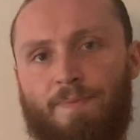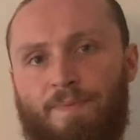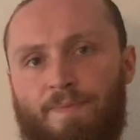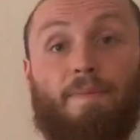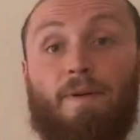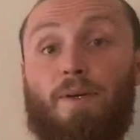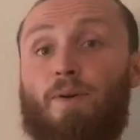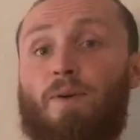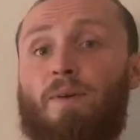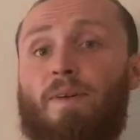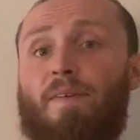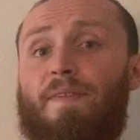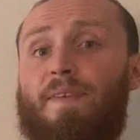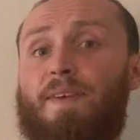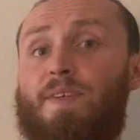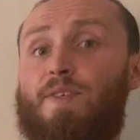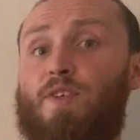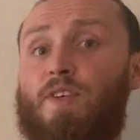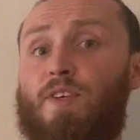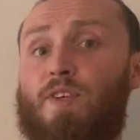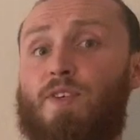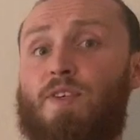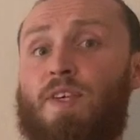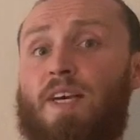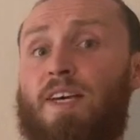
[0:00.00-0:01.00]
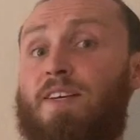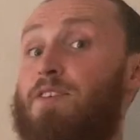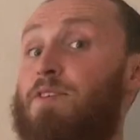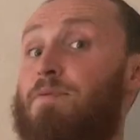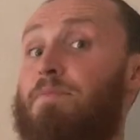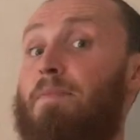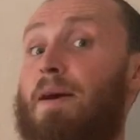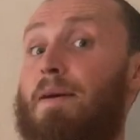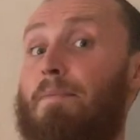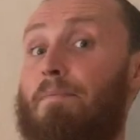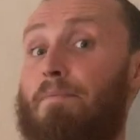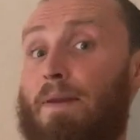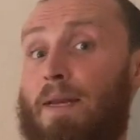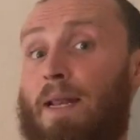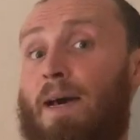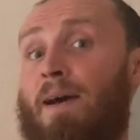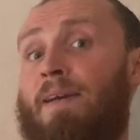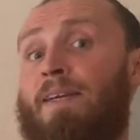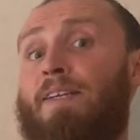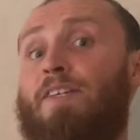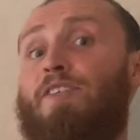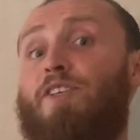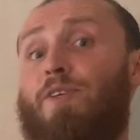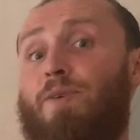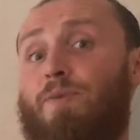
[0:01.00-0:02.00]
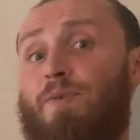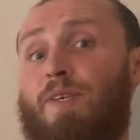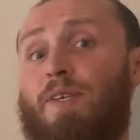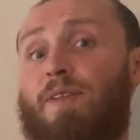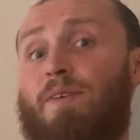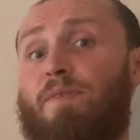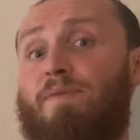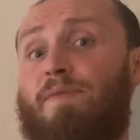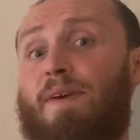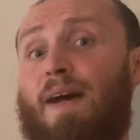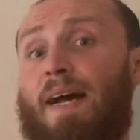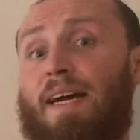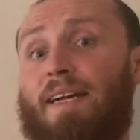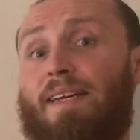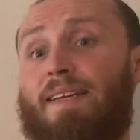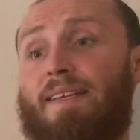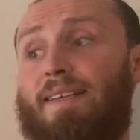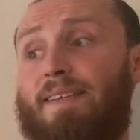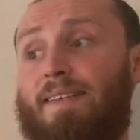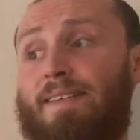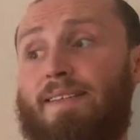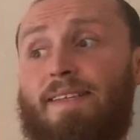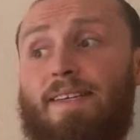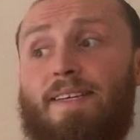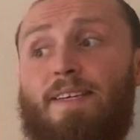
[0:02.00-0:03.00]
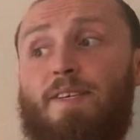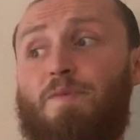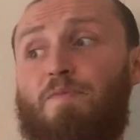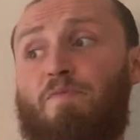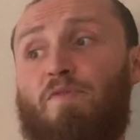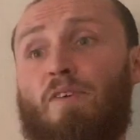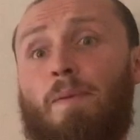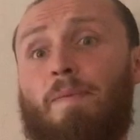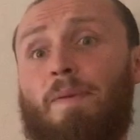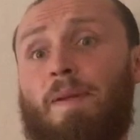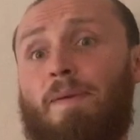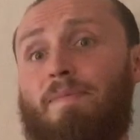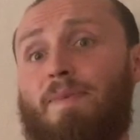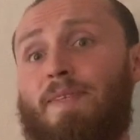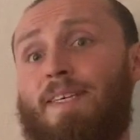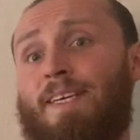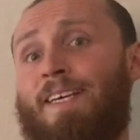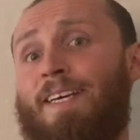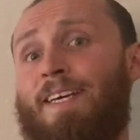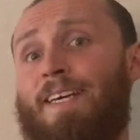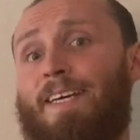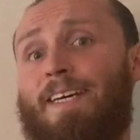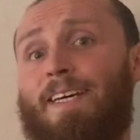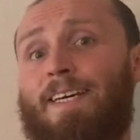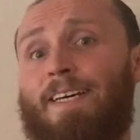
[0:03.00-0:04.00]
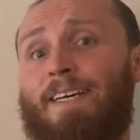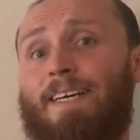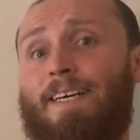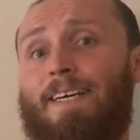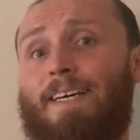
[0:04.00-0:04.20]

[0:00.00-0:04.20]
But all of this success might blind you to the fact that these problems here